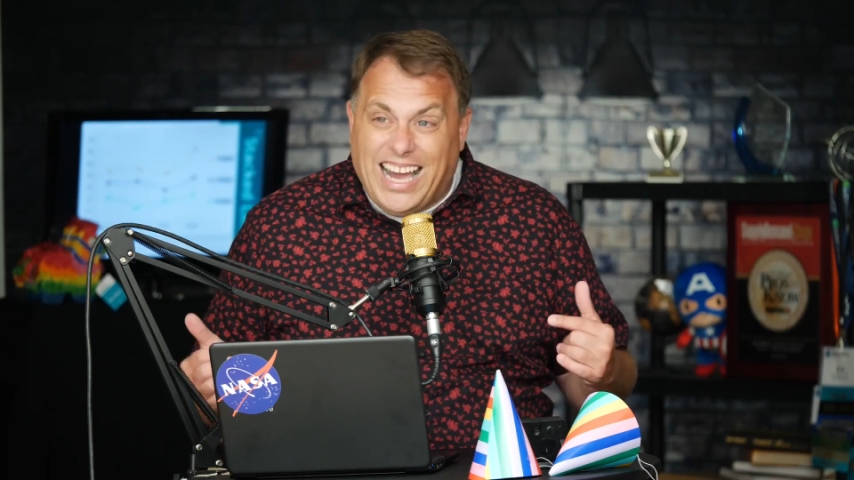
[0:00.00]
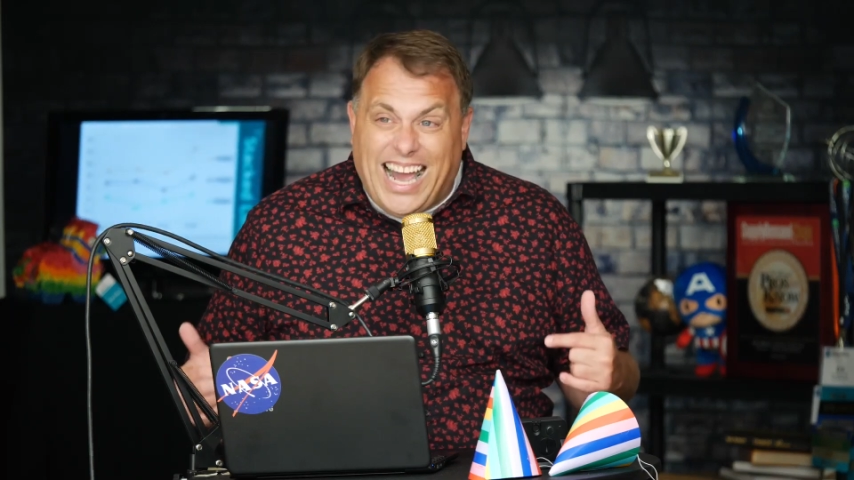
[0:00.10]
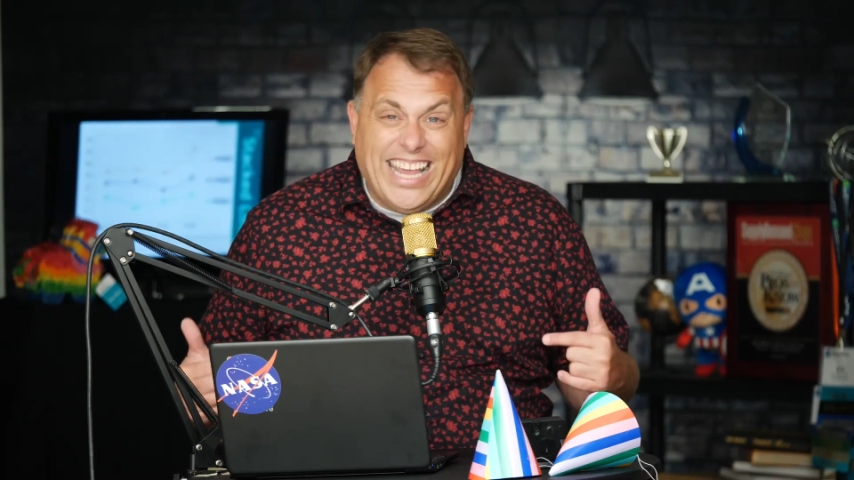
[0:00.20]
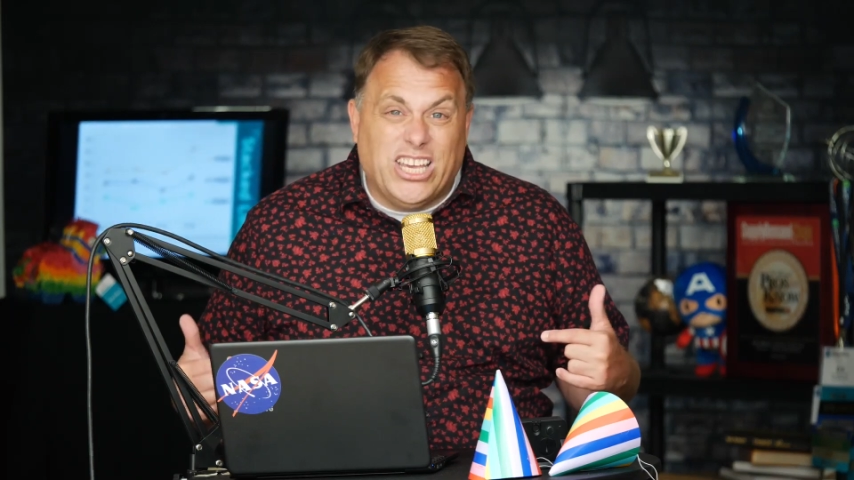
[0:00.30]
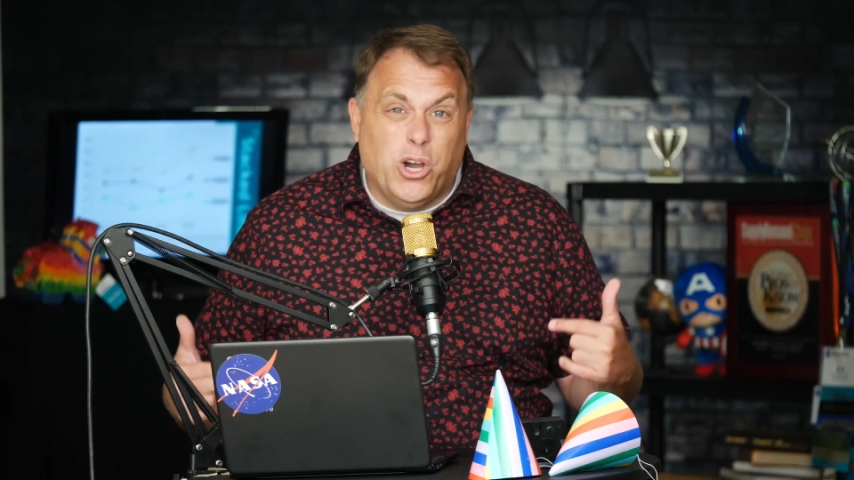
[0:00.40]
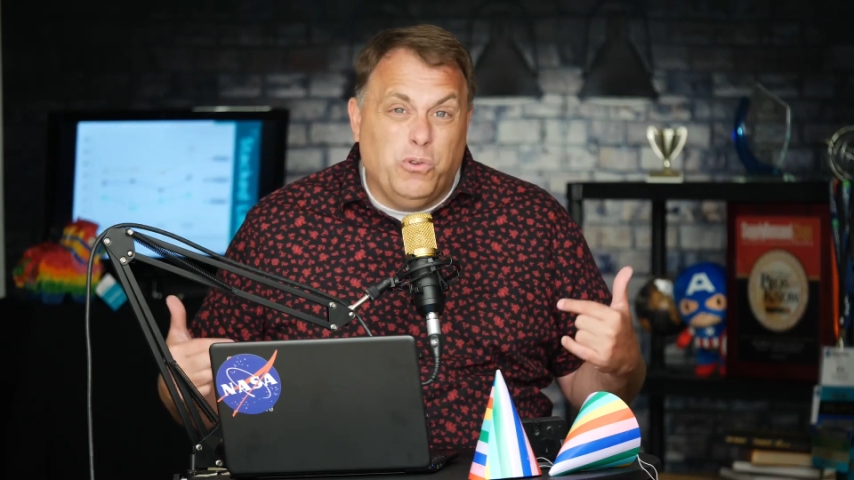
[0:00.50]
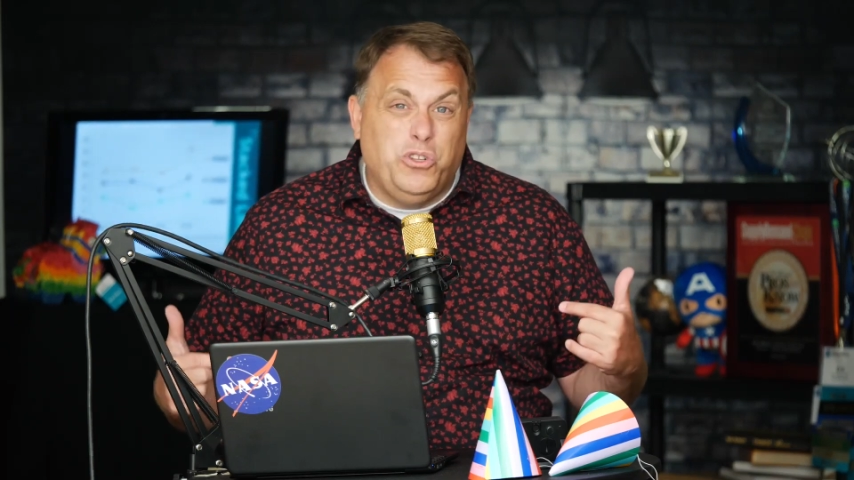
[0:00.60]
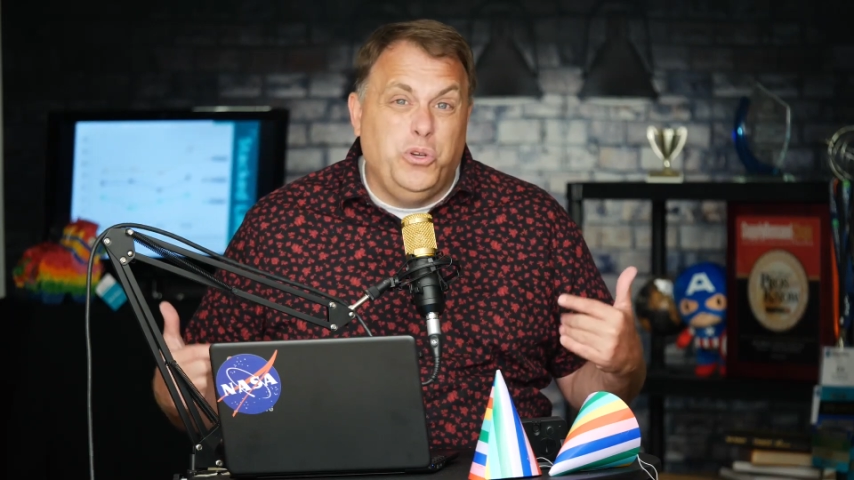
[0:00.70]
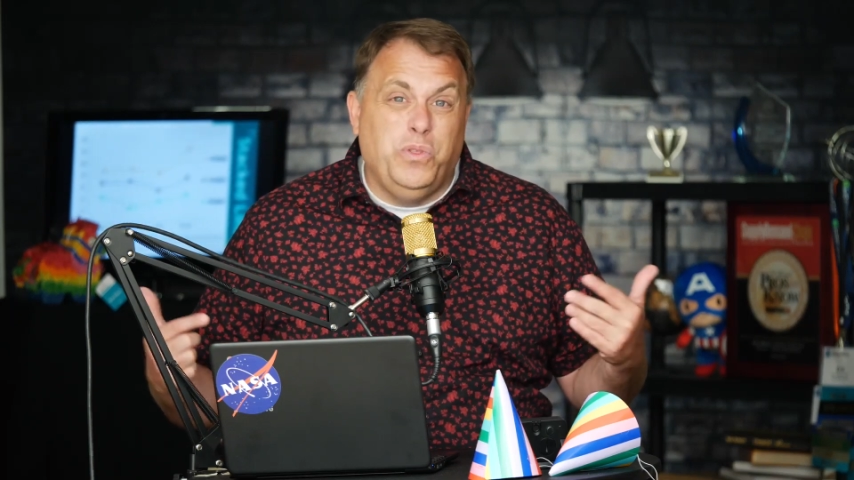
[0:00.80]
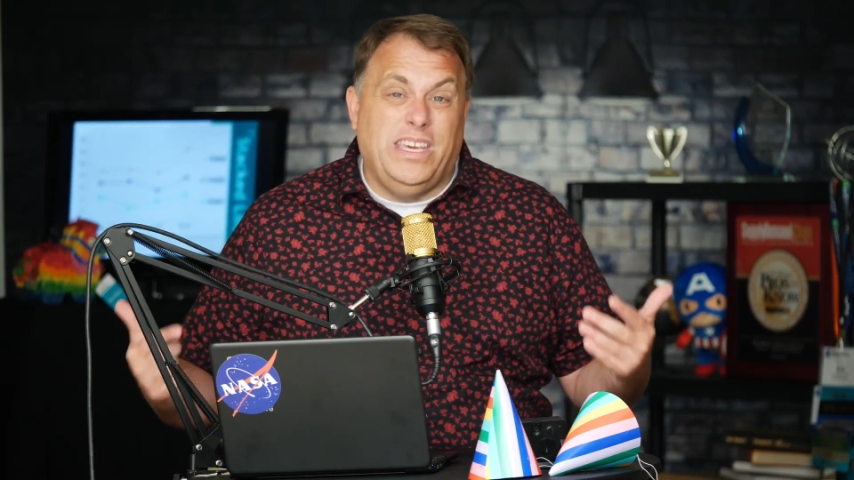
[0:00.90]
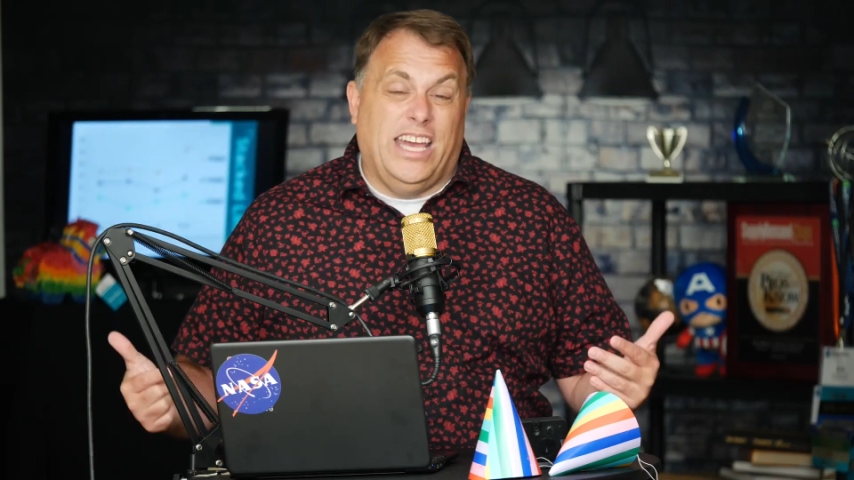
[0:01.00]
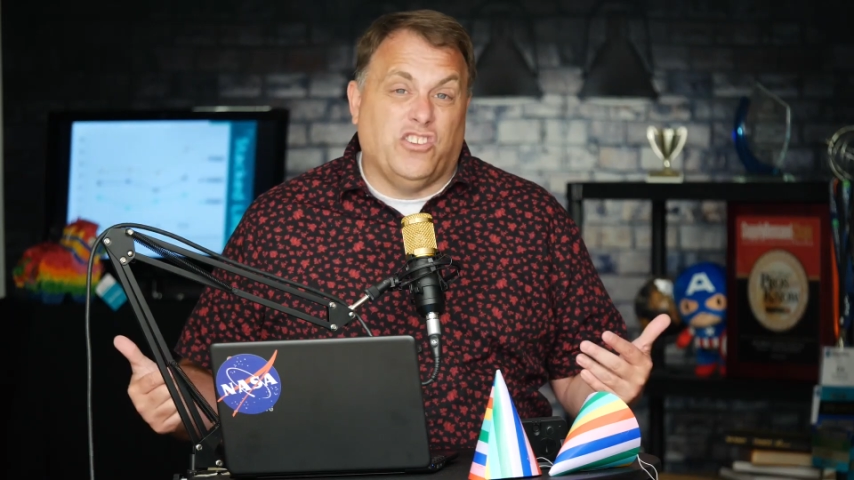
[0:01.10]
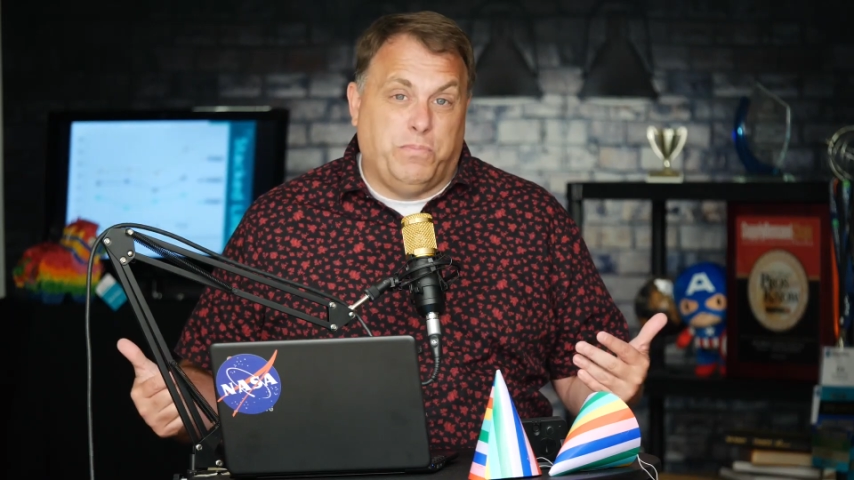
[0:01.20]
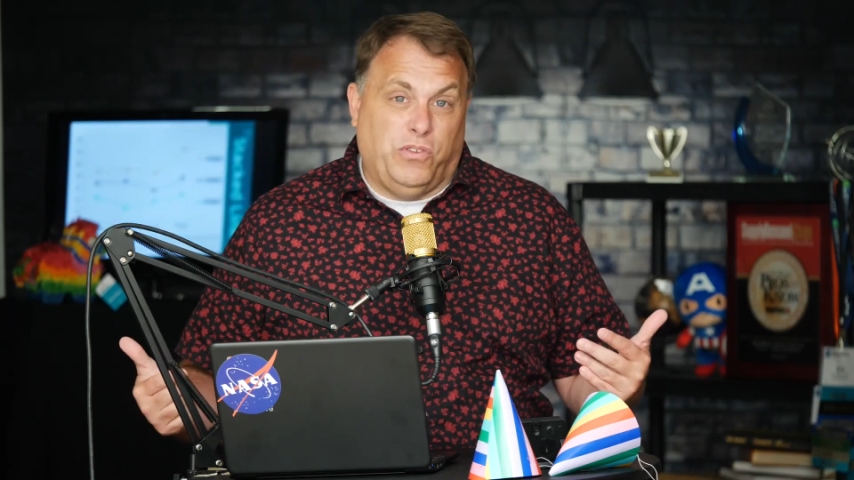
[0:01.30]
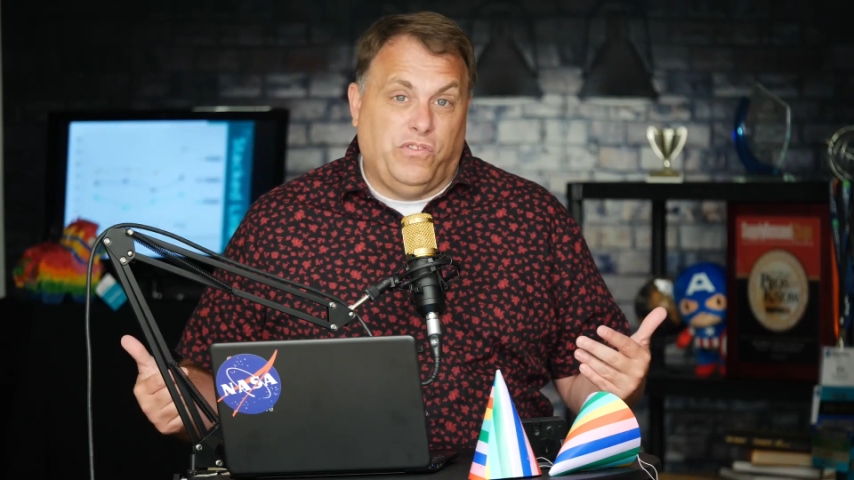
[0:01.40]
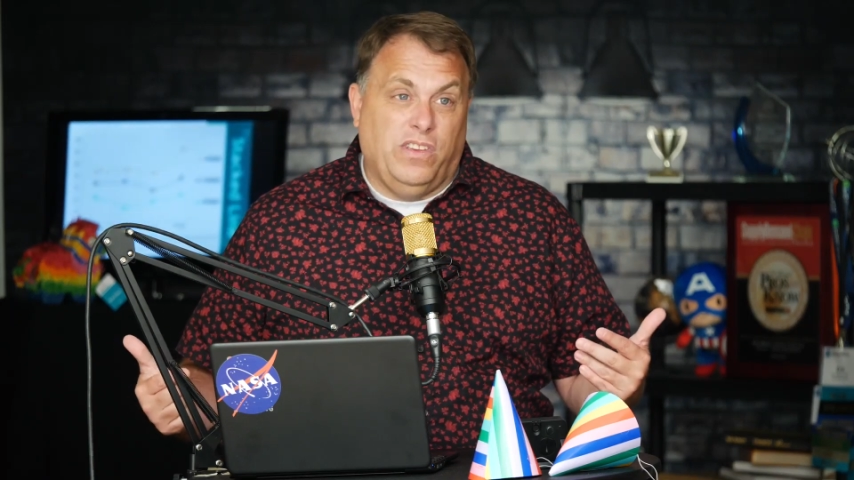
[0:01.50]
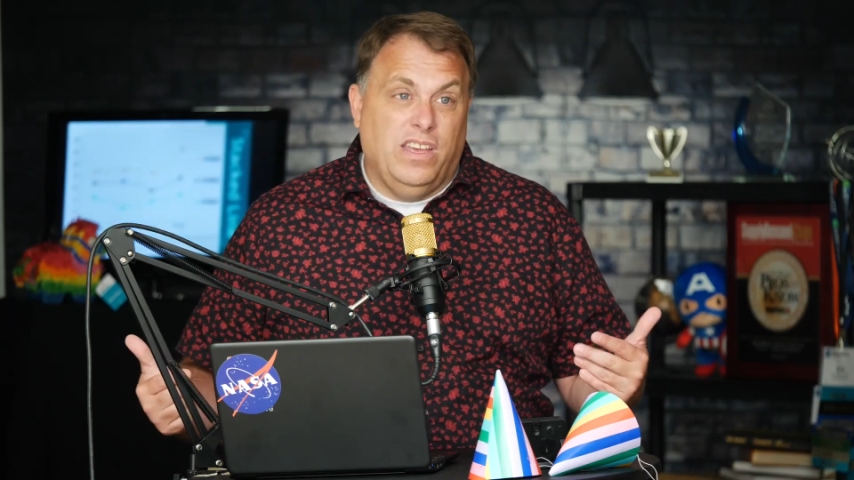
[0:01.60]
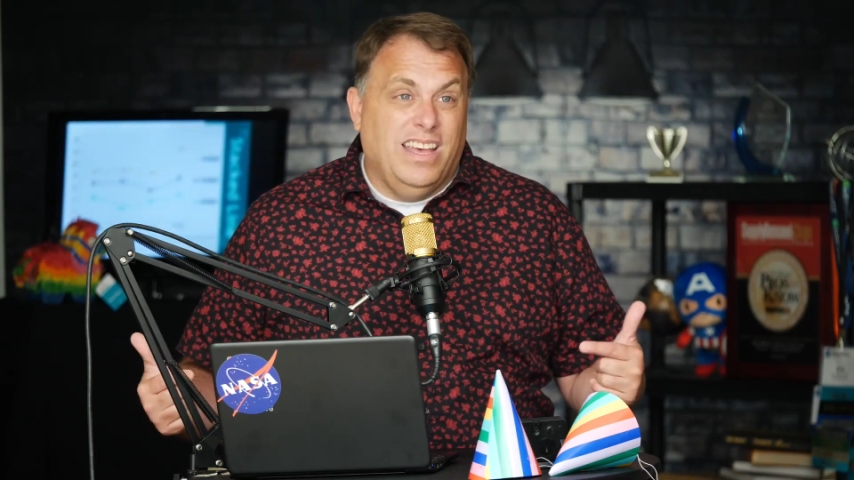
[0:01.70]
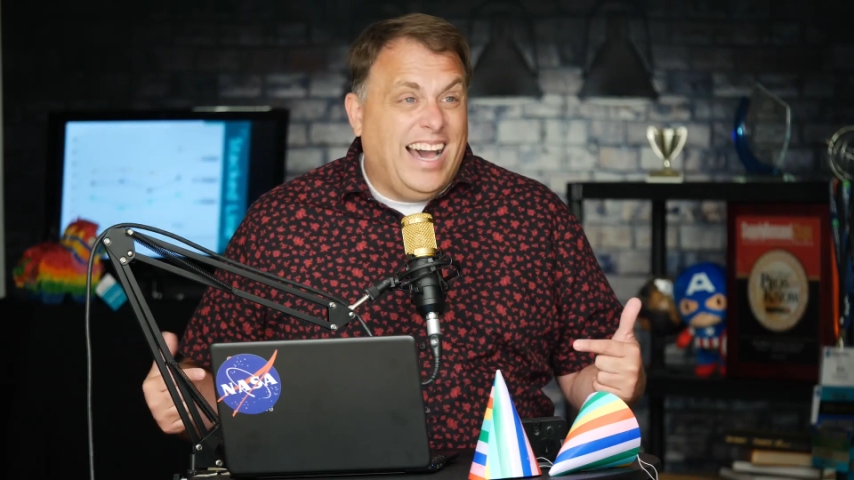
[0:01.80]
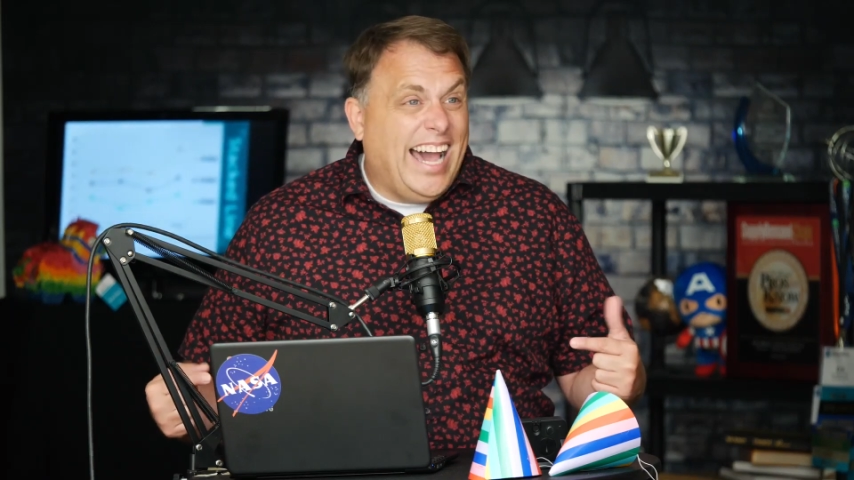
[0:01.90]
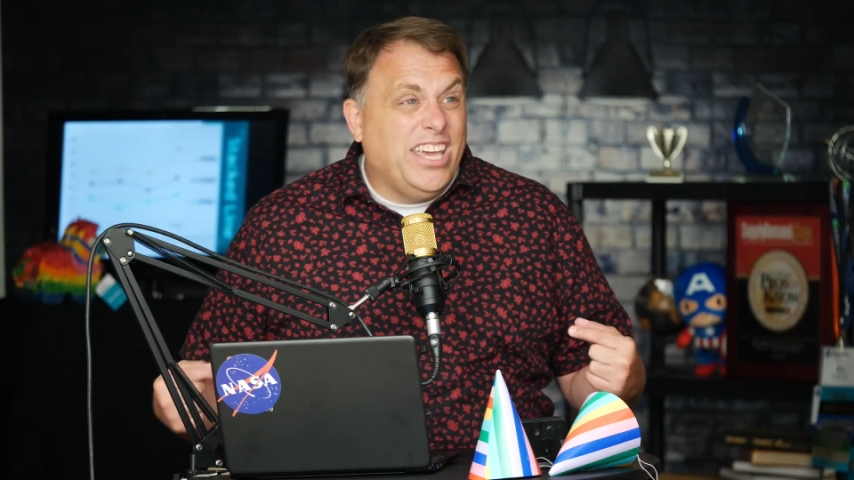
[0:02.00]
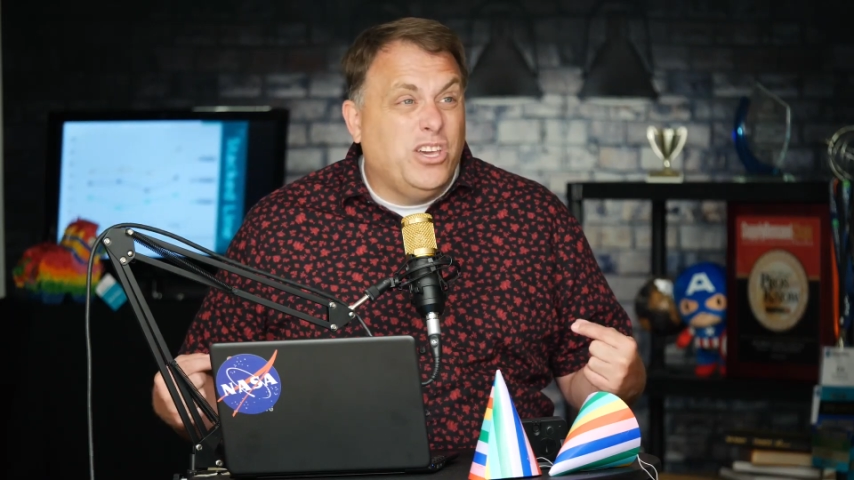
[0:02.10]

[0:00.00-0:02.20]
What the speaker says: I go to the experts. I